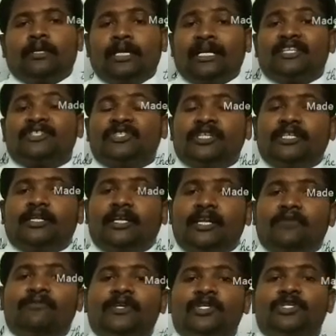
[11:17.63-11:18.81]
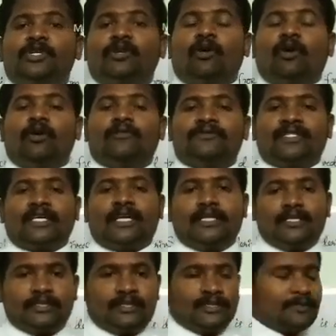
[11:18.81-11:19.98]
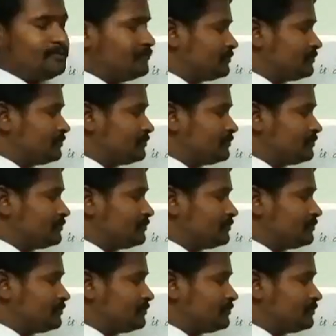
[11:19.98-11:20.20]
Let us see the definition of science.